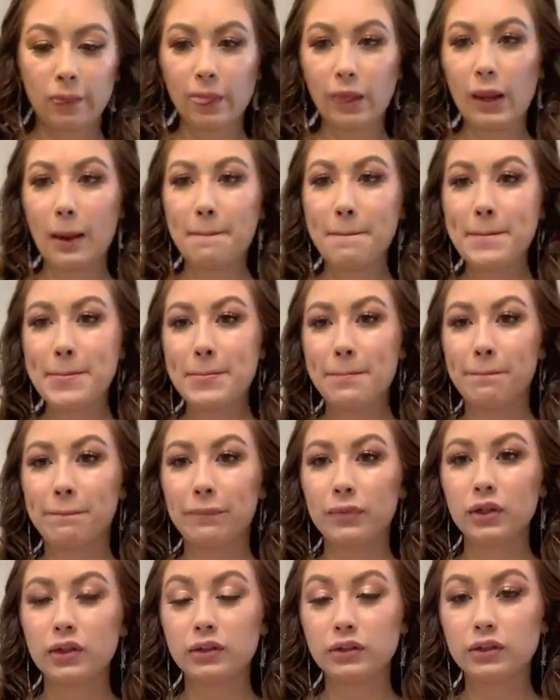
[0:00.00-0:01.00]
I'm gonna go
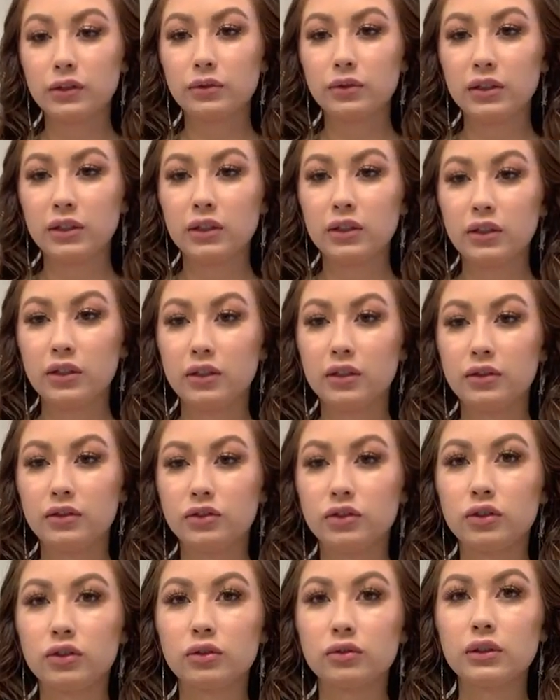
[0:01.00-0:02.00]
in and do a
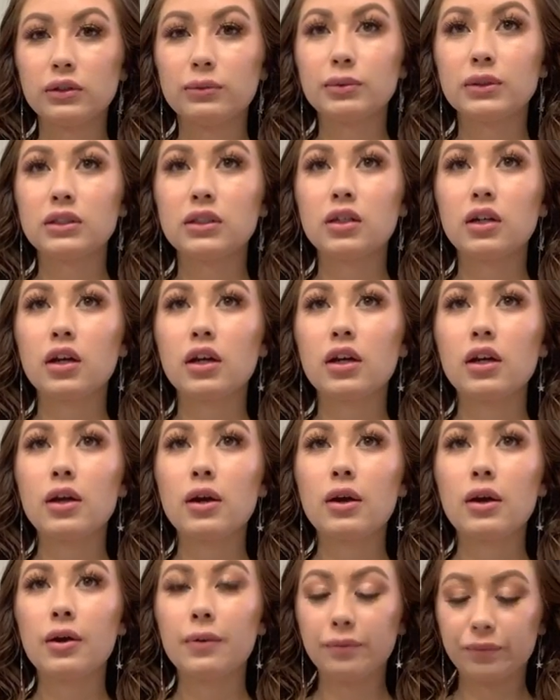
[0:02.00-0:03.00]
lipstick here.
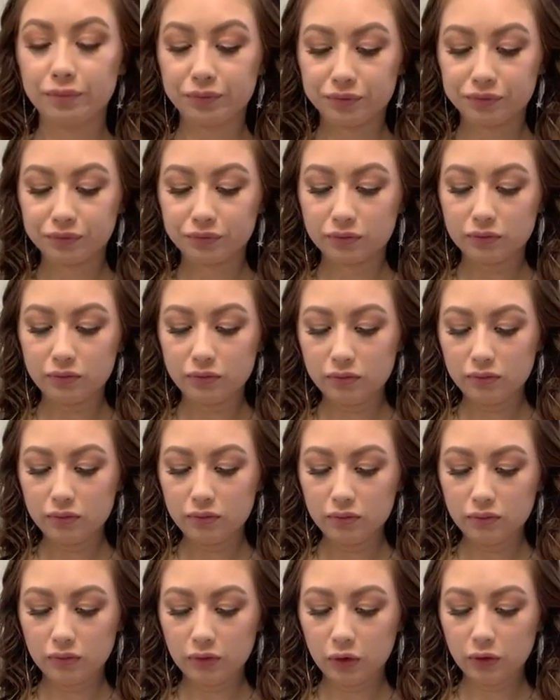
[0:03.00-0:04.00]

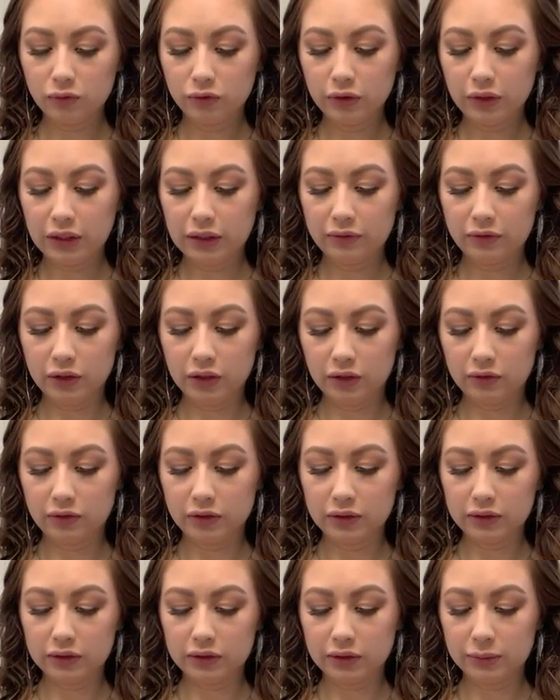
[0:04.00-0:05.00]
Hopefully I have enough of this
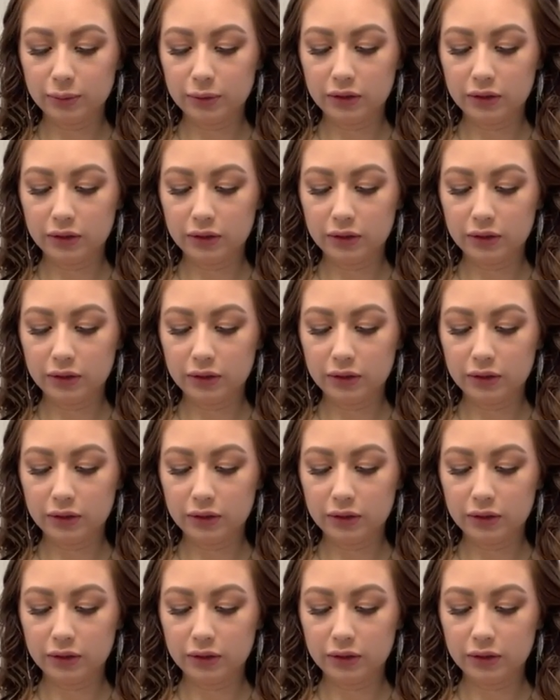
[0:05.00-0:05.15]
lipstick.